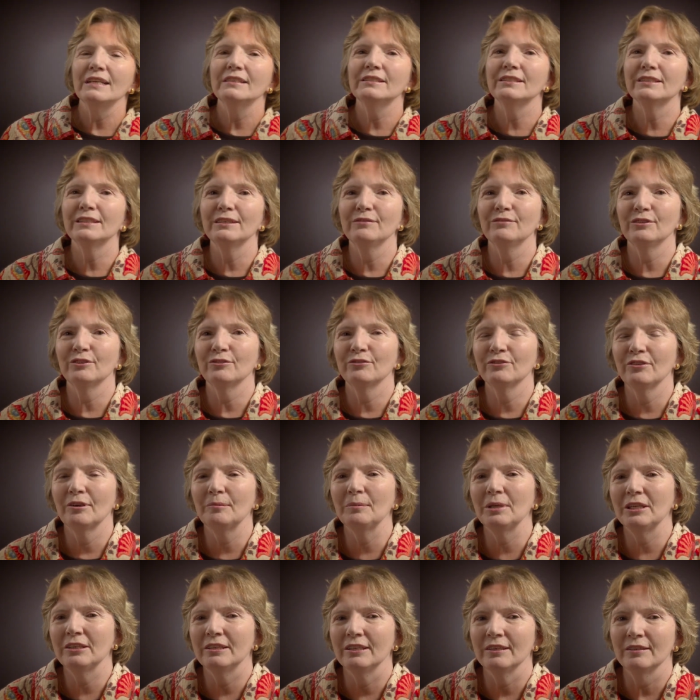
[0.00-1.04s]
To give you
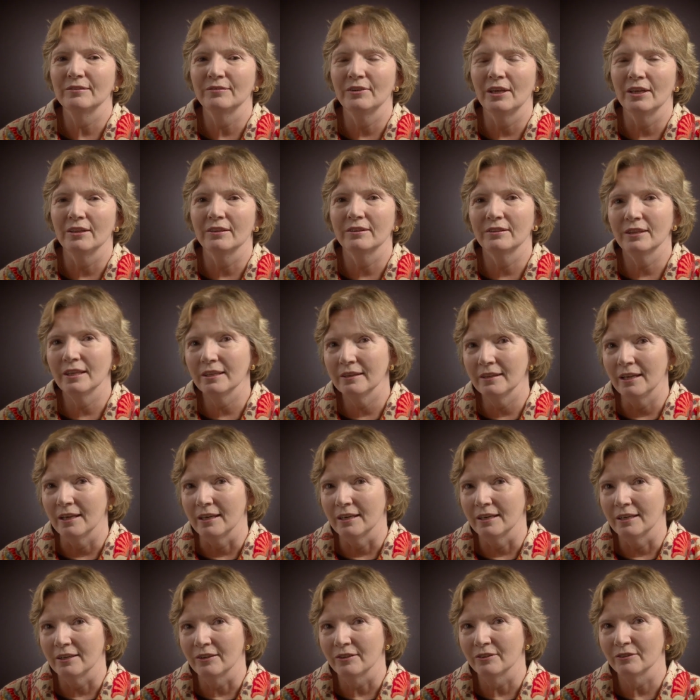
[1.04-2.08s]
some idea of how thin
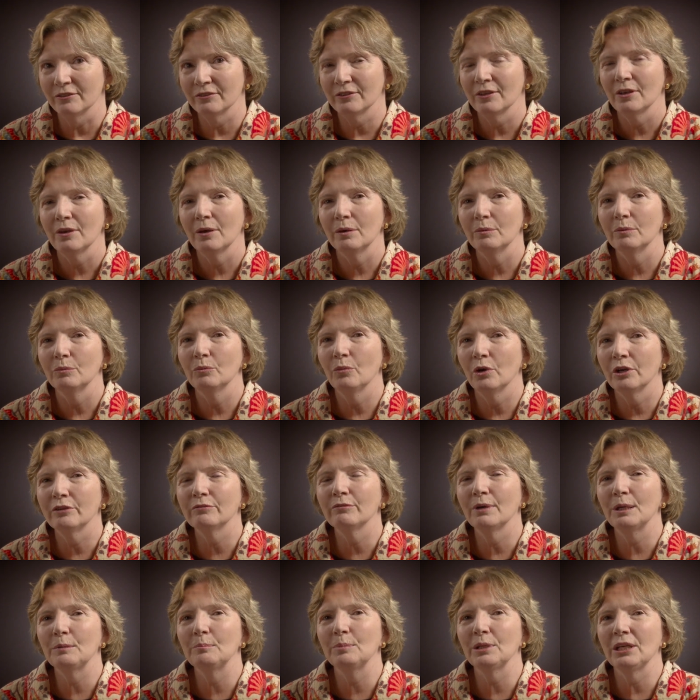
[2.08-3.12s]
that is, one
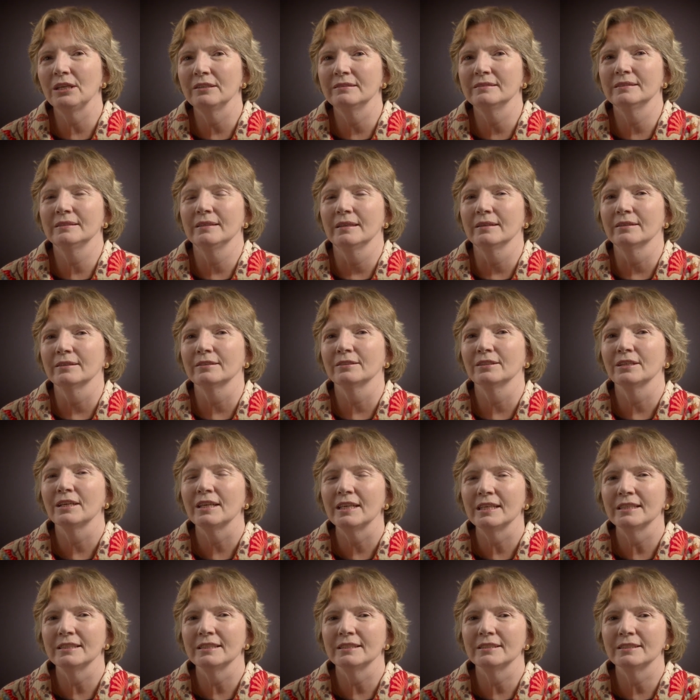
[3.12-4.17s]
red blood cell
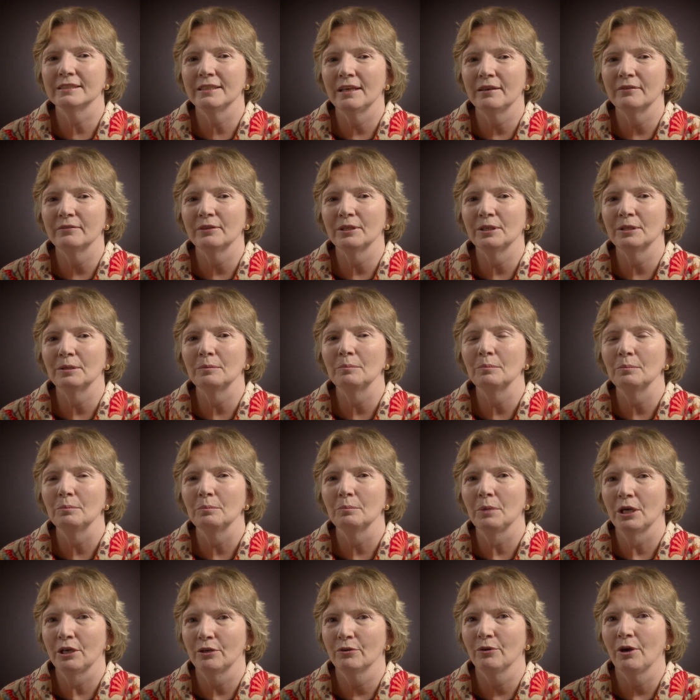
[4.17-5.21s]
is 7
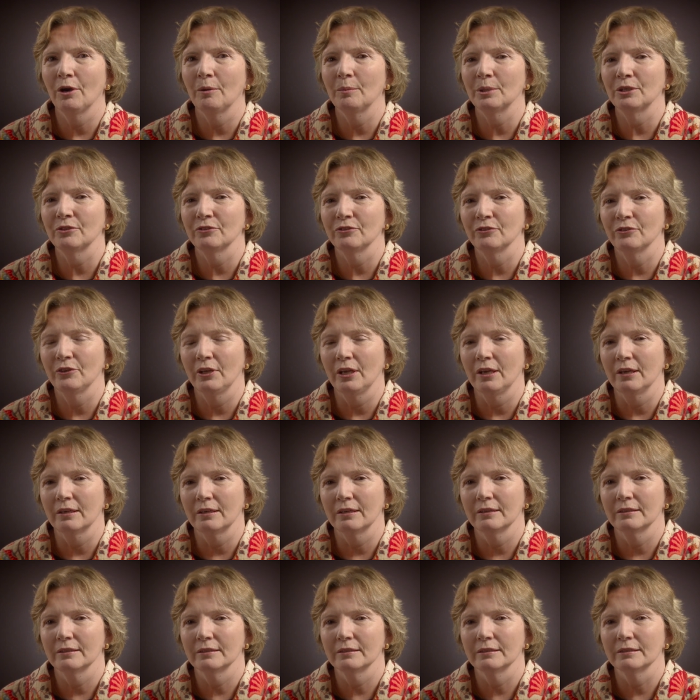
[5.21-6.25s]
micrometers
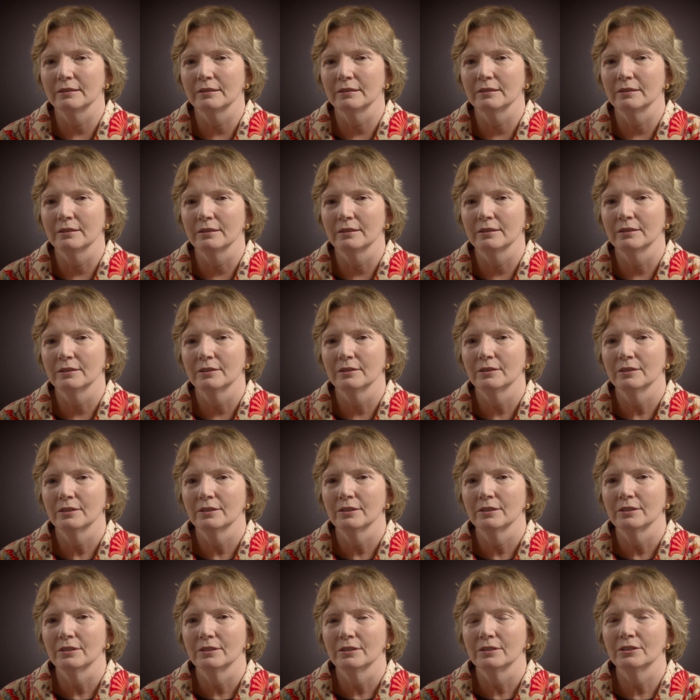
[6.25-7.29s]
thick.
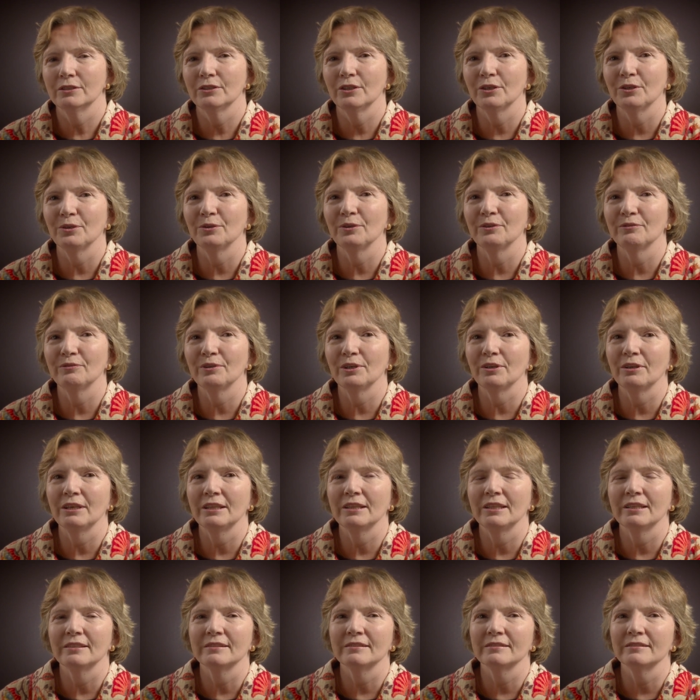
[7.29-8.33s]
So a very
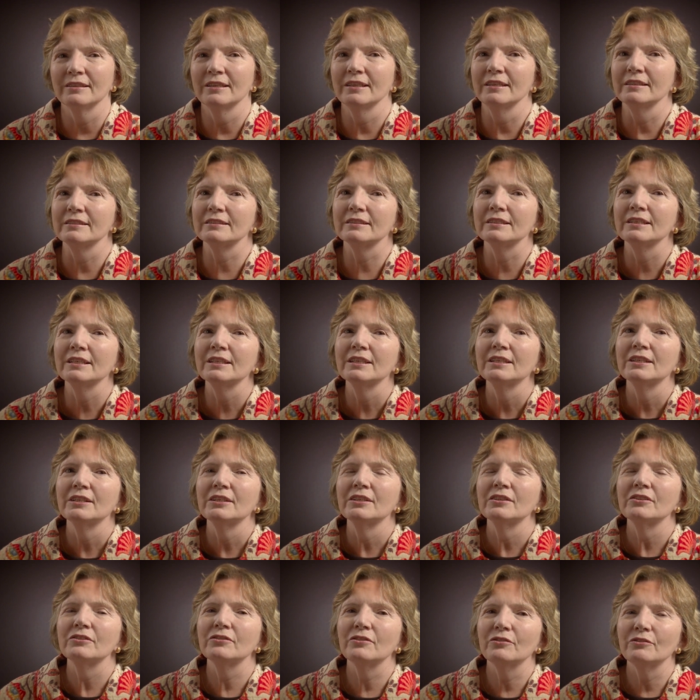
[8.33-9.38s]
thin slice.
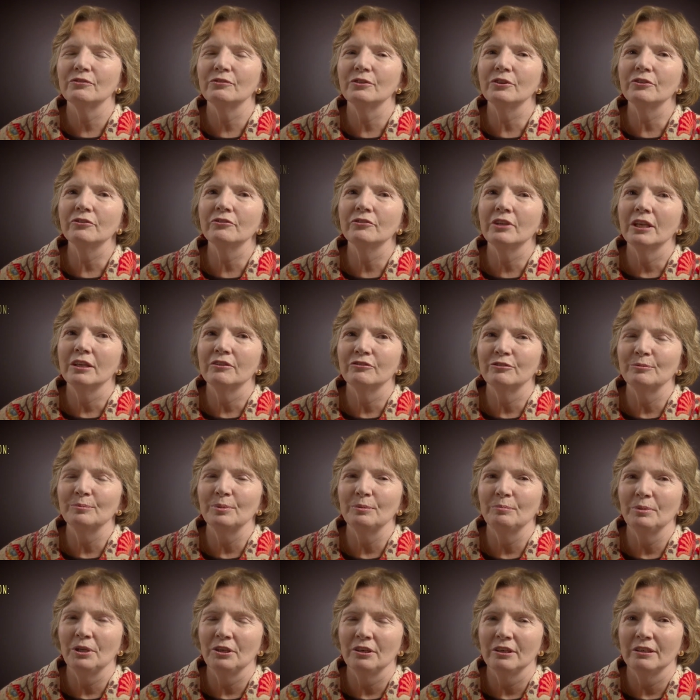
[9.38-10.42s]
So the first stage in
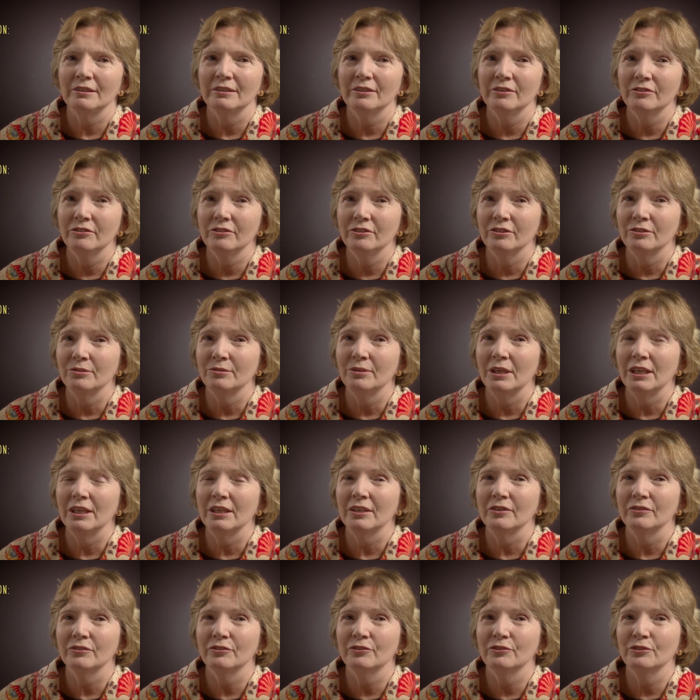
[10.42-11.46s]
preparing tissue
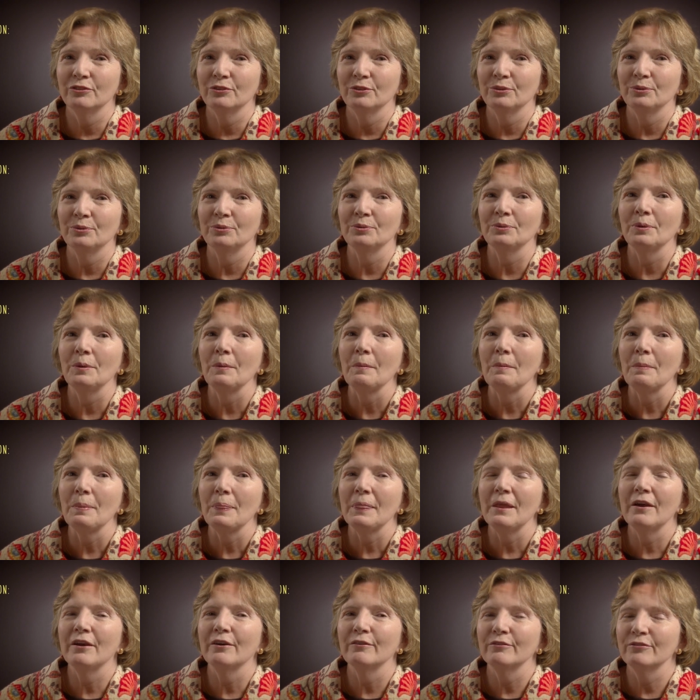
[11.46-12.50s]
is to
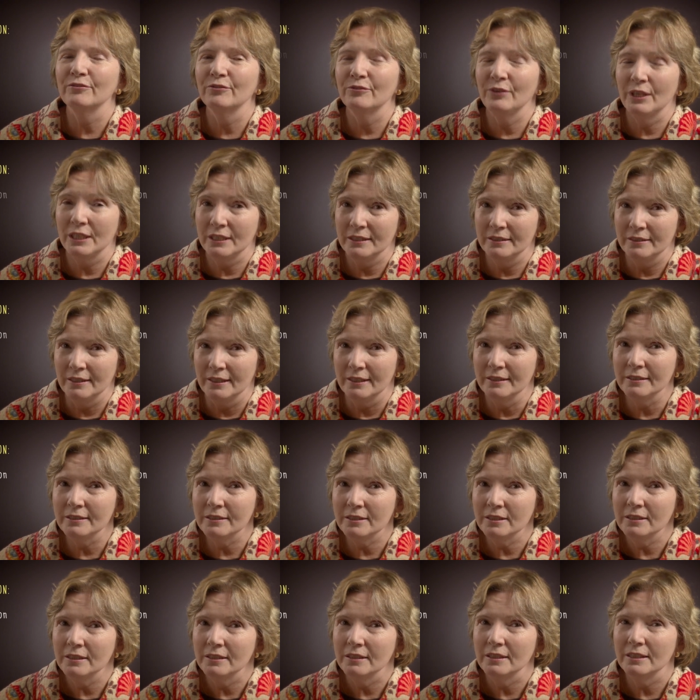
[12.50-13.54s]
fix
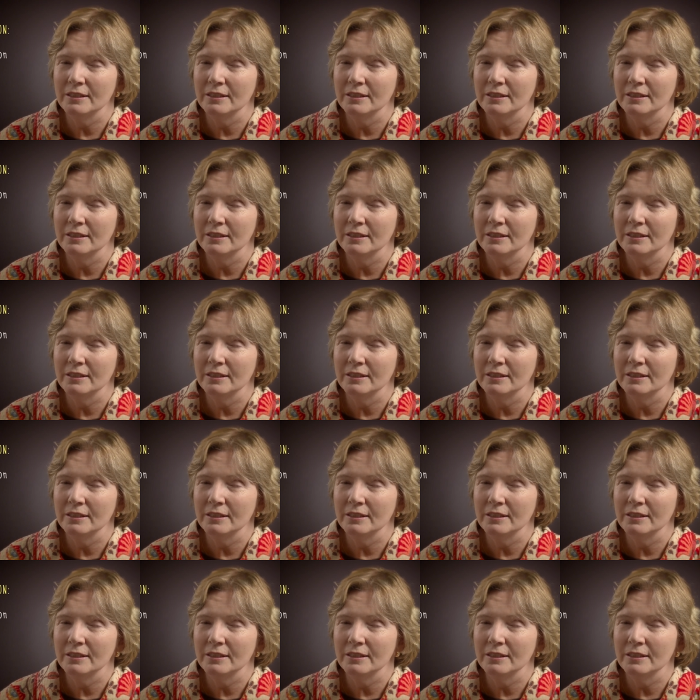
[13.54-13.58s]
it.